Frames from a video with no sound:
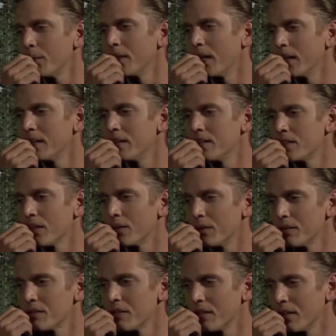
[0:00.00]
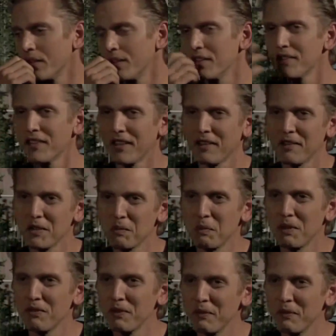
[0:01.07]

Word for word: we liked each other instantly. At least I can speak